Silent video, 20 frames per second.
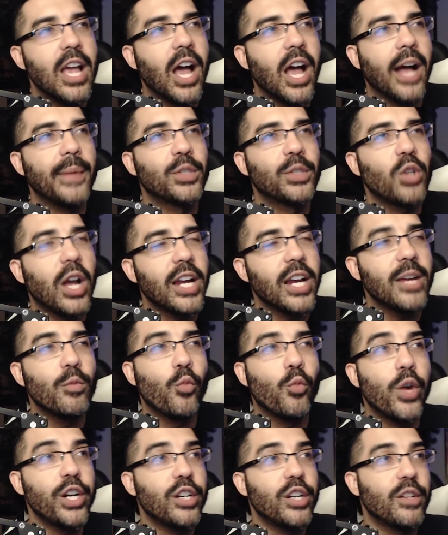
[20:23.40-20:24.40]
So I am
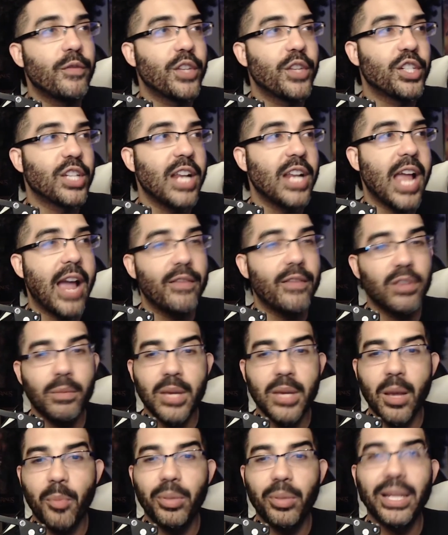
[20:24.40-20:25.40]
wondering if there's going to have to be
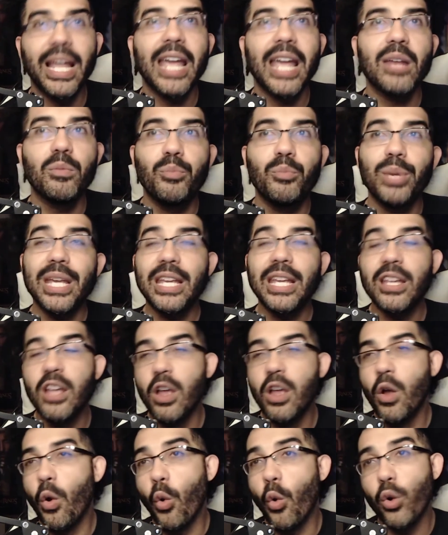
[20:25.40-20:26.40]
a plan B
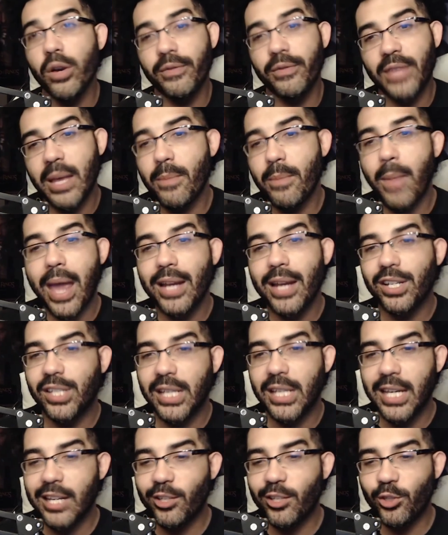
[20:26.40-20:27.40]
or if they manage to
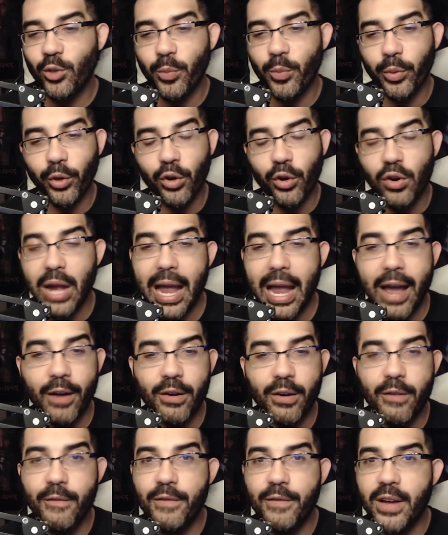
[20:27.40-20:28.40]
get Supergirl out
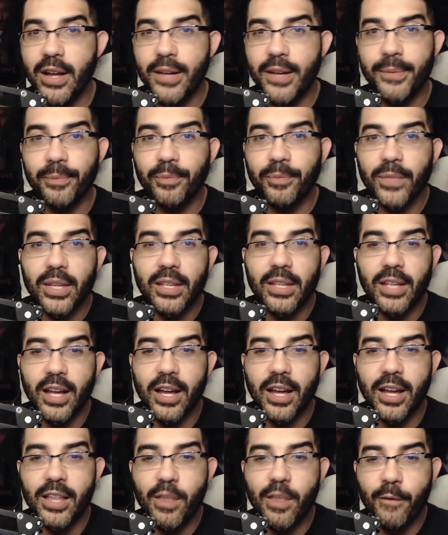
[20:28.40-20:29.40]
of
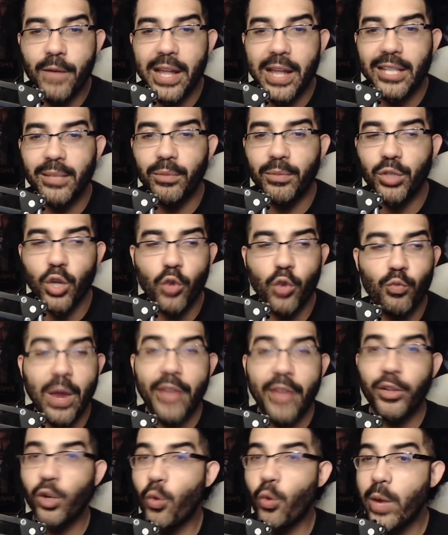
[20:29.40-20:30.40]
the Phantom Zone
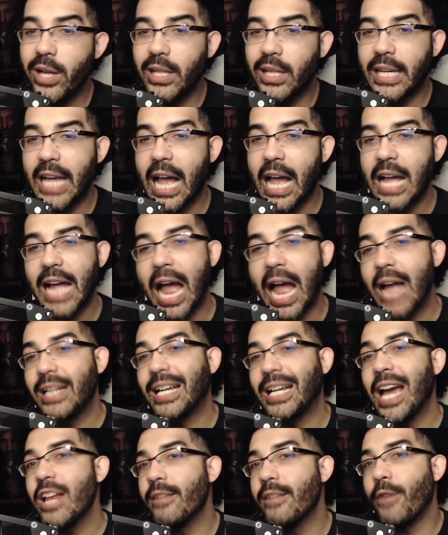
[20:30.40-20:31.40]
rather quickly. I
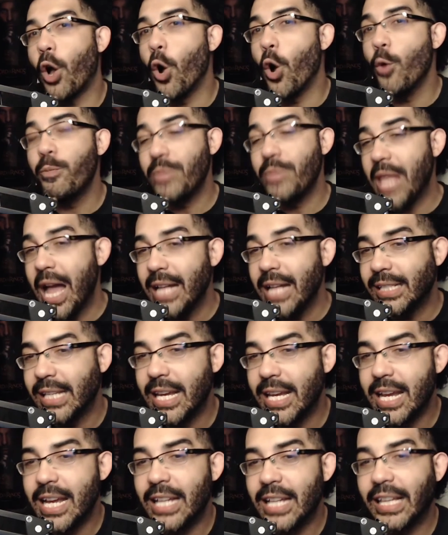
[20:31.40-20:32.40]
kind of hope not.
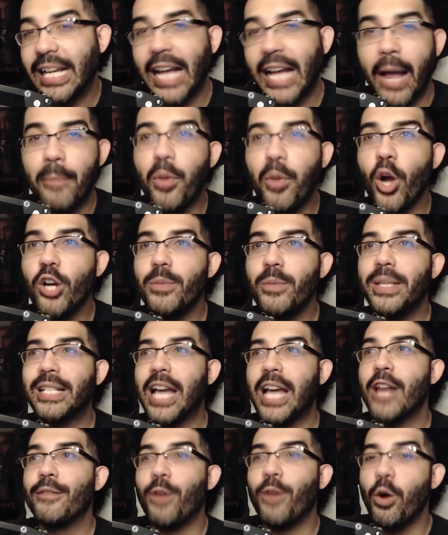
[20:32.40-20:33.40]
Like, part of me is
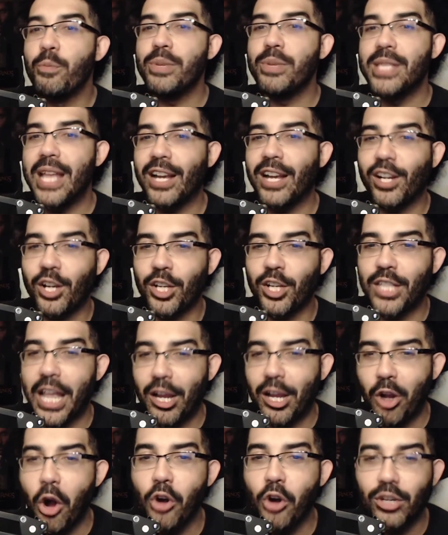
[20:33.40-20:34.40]
kind of hoping that
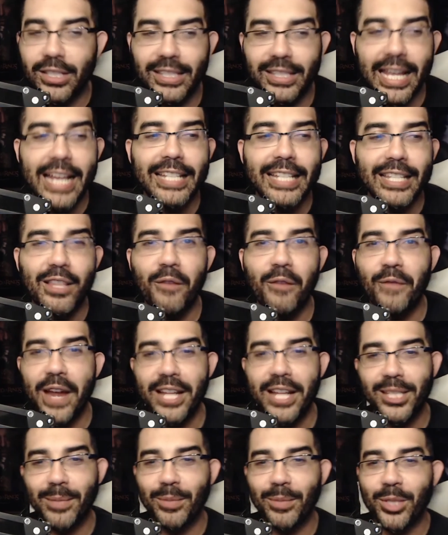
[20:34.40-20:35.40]
Kara stays in the
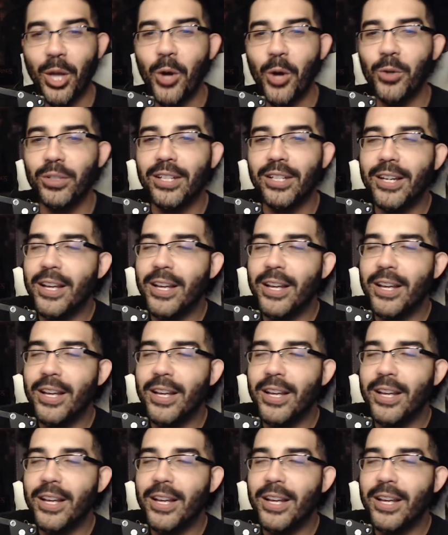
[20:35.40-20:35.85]
Phantom Zone